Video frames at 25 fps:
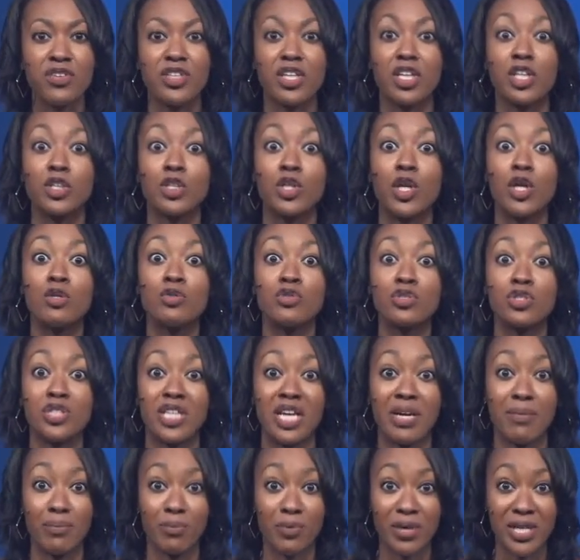the closer
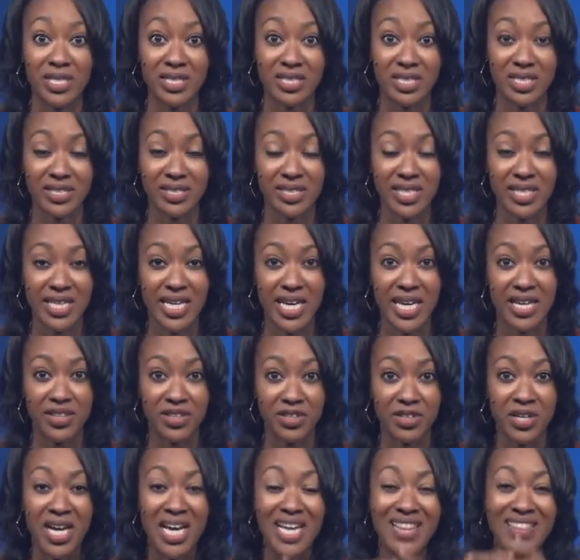that brings us
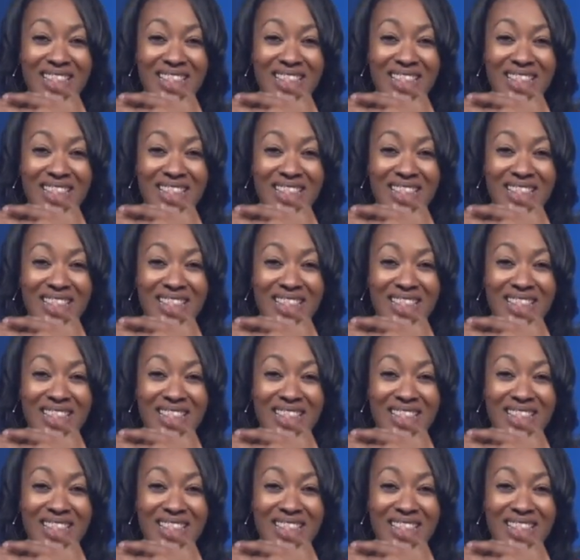together,